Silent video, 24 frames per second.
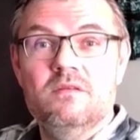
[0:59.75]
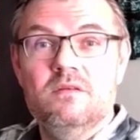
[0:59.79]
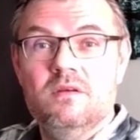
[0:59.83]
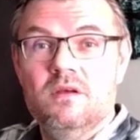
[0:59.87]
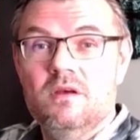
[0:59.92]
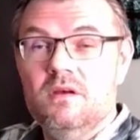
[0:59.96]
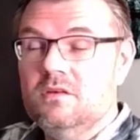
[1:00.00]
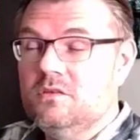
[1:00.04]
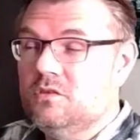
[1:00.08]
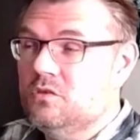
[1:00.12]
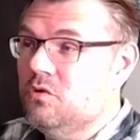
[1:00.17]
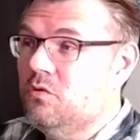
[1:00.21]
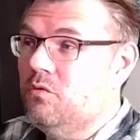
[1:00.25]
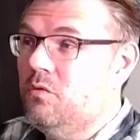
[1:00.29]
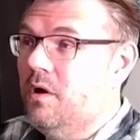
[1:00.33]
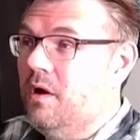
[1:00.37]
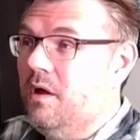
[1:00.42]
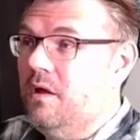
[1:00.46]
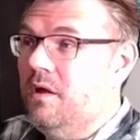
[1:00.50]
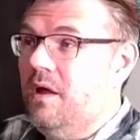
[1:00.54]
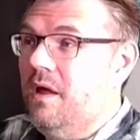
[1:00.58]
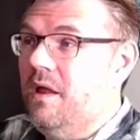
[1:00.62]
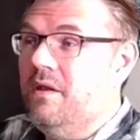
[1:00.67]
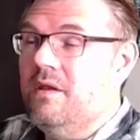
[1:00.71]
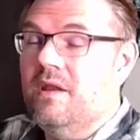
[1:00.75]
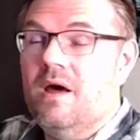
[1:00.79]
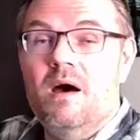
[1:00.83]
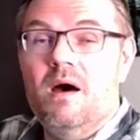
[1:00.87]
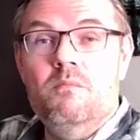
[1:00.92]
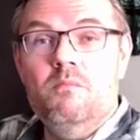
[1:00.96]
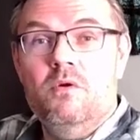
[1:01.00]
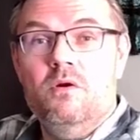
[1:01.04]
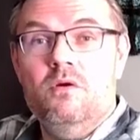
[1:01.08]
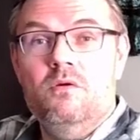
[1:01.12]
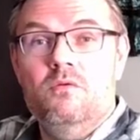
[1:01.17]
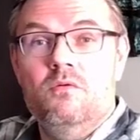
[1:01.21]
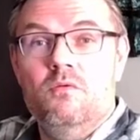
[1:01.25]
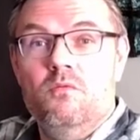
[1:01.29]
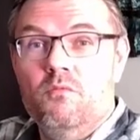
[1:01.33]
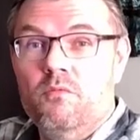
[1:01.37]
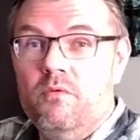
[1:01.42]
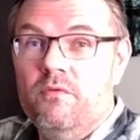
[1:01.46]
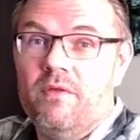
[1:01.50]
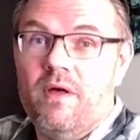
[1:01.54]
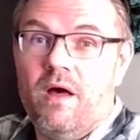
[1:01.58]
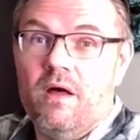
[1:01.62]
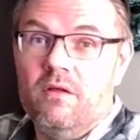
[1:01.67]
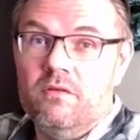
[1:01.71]
yeah, so a, uh, a, number
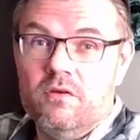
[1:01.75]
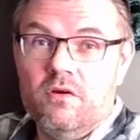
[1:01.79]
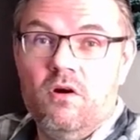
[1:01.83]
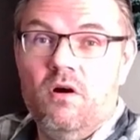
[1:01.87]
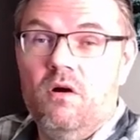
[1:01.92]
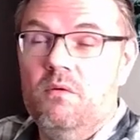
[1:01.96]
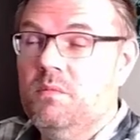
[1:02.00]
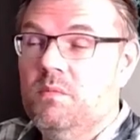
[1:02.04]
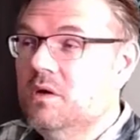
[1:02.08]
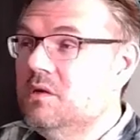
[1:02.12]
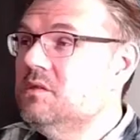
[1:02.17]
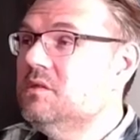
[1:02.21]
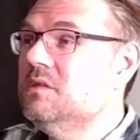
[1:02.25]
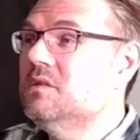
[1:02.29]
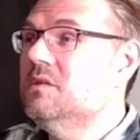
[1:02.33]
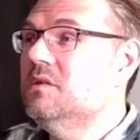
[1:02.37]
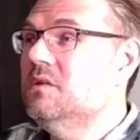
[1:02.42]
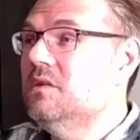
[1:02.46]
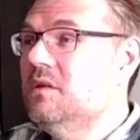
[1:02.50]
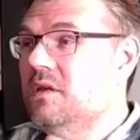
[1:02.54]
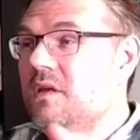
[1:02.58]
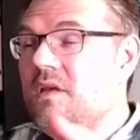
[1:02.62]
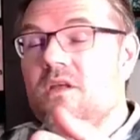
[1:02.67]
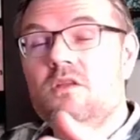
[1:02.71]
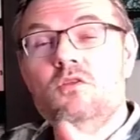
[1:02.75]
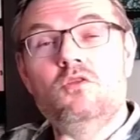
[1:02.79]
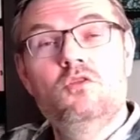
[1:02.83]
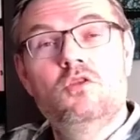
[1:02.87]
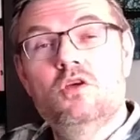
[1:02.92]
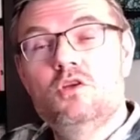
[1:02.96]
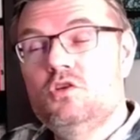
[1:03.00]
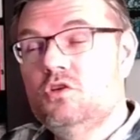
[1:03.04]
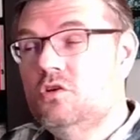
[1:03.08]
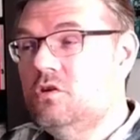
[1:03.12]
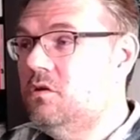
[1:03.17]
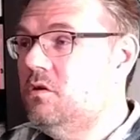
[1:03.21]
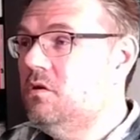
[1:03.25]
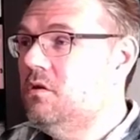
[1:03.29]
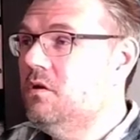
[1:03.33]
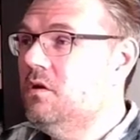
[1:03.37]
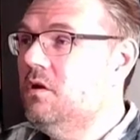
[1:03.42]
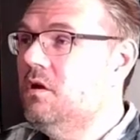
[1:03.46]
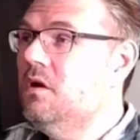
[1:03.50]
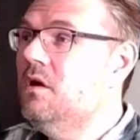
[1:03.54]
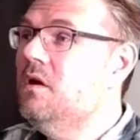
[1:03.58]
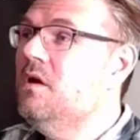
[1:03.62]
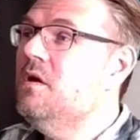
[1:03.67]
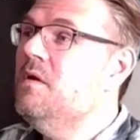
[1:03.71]
without commas, integer,
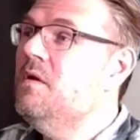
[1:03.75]
yeah.